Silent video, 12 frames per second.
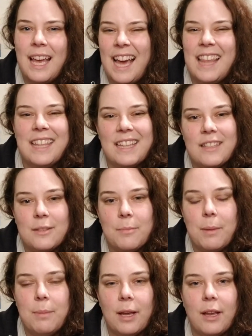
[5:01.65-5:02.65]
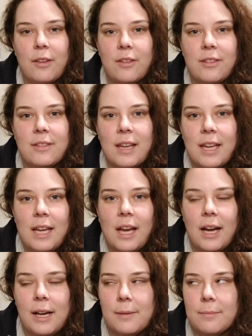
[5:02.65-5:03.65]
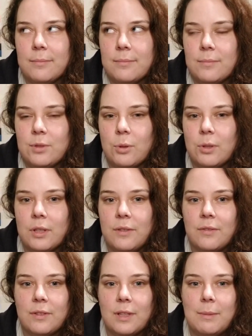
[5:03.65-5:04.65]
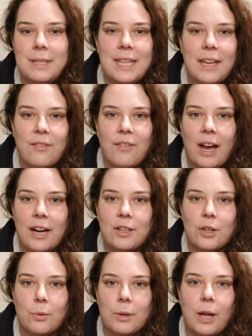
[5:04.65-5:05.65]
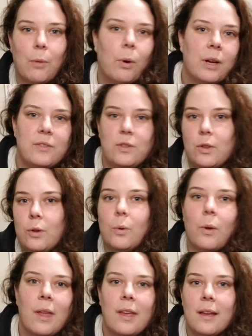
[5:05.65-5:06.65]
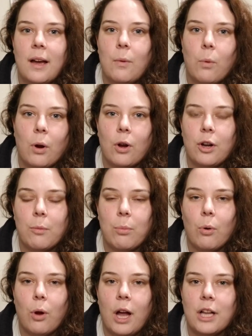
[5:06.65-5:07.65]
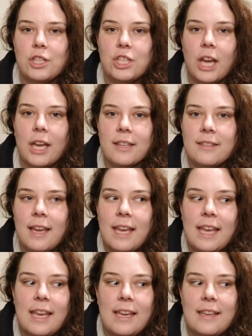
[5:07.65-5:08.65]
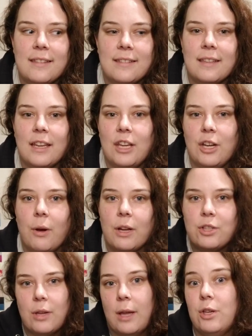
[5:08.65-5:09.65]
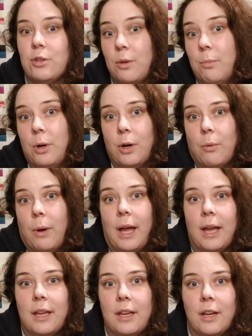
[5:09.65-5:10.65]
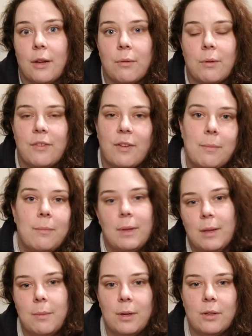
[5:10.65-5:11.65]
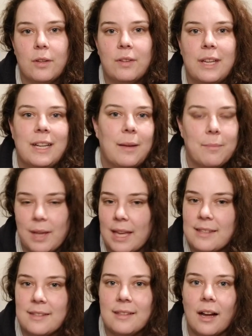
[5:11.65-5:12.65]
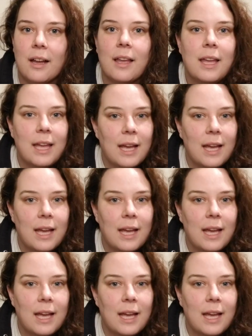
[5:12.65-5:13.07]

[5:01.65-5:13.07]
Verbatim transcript: I think that's my biggest um, sort of limiting factor when I want to uh, work on a project is you know I, I usually put it away you know if i'm in the middle of it and i get stuck I